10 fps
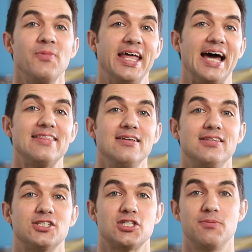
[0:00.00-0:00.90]
and I think
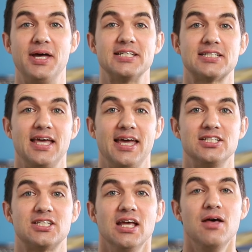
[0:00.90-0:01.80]
this is the best
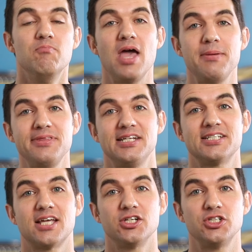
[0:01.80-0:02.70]
case, maybe the
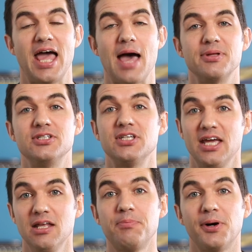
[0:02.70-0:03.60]
discussion happens
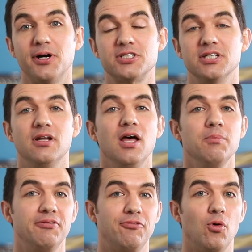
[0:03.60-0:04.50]
in person
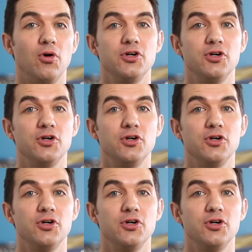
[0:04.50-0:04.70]
before,